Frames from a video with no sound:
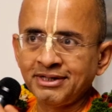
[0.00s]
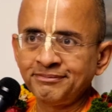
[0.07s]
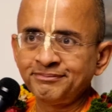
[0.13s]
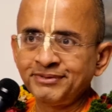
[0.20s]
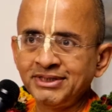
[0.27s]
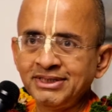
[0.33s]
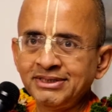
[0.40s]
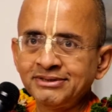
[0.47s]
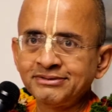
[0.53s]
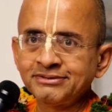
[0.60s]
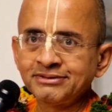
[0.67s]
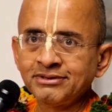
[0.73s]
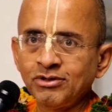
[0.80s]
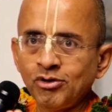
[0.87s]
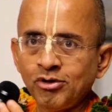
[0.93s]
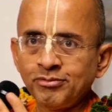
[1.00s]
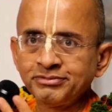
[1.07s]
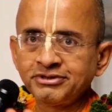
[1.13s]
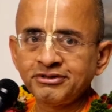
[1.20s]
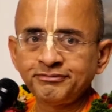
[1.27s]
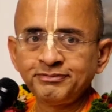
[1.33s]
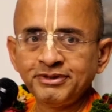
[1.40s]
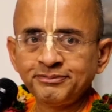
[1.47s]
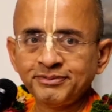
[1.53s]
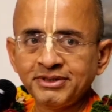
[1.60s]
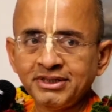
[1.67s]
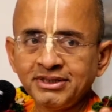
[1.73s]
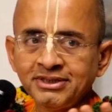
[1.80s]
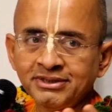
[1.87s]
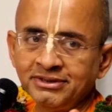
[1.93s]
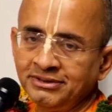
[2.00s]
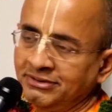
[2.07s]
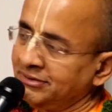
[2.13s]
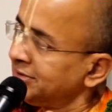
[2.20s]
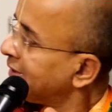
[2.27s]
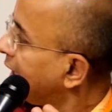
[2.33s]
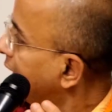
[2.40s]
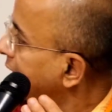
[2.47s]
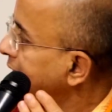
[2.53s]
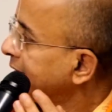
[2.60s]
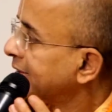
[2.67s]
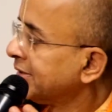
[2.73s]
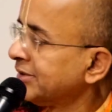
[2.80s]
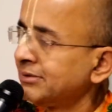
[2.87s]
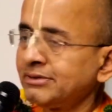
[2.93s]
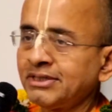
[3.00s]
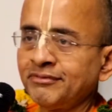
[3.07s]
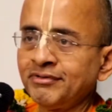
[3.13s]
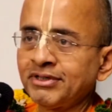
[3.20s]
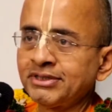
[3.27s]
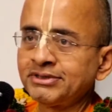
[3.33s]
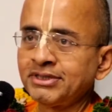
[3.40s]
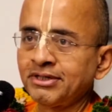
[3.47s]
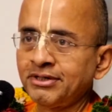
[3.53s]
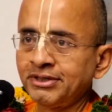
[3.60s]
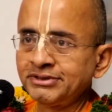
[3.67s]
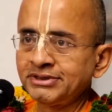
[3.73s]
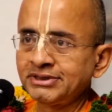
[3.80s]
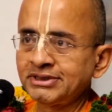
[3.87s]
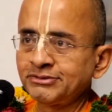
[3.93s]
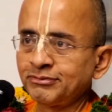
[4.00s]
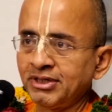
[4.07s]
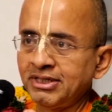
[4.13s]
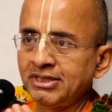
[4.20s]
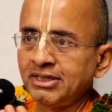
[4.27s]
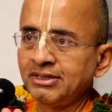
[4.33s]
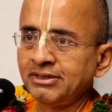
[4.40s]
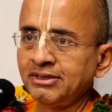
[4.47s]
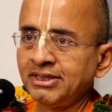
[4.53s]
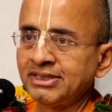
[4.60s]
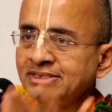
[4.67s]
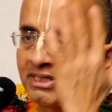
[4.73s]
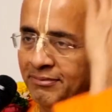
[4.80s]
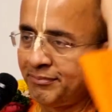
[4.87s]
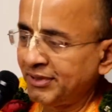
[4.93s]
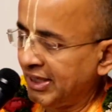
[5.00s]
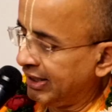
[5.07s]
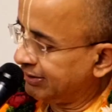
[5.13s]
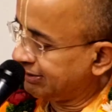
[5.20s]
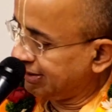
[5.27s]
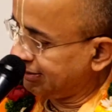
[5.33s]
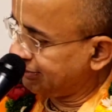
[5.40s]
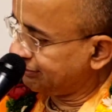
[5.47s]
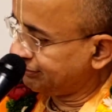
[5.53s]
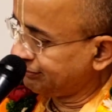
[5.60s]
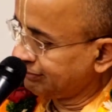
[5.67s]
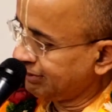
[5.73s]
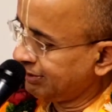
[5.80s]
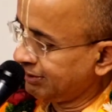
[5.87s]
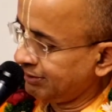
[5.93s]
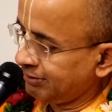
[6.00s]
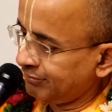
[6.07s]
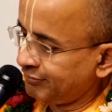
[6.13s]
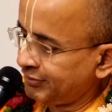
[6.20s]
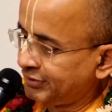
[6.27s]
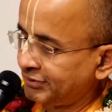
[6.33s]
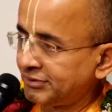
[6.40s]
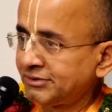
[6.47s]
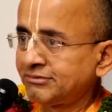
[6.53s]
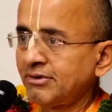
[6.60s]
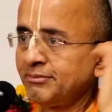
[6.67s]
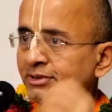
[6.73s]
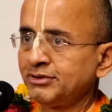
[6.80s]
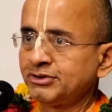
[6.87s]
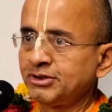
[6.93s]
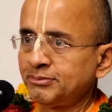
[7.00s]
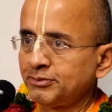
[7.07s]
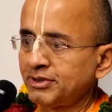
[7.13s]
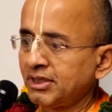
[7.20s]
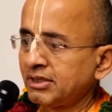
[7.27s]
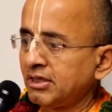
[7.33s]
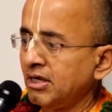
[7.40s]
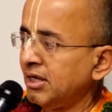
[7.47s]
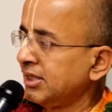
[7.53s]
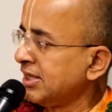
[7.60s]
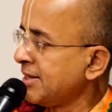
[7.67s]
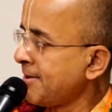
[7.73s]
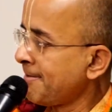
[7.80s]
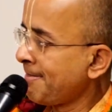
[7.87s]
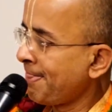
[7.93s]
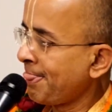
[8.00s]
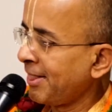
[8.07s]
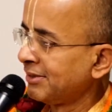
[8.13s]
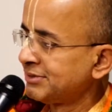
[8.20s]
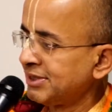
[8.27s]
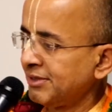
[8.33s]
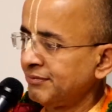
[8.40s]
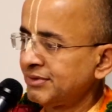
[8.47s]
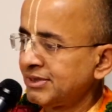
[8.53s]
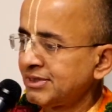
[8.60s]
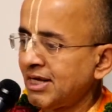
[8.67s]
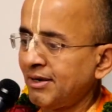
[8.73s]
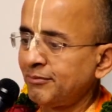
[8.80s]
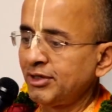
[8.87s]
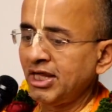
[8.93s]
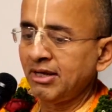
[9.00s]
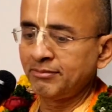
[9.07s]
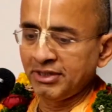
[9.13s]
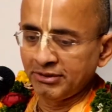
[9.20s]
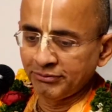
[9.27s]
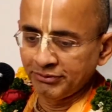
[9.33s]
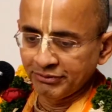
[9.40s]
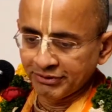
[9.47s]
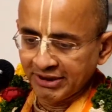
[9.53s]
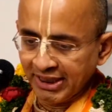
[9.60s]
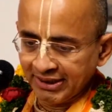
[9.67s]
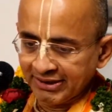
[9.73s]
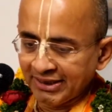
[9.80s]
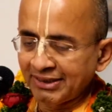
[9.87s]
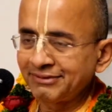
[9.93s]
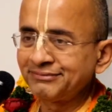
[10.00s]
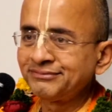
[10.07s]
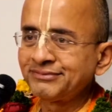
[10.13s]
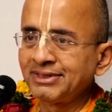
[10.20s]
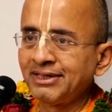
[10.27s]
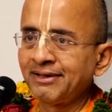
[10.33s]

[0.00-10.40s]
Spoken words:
companies, homes of people, and giving Krishna consciousness. One example I'll tell you. Vishnu Swami used to put a cloth, sit with his harmonium and would do kirtan.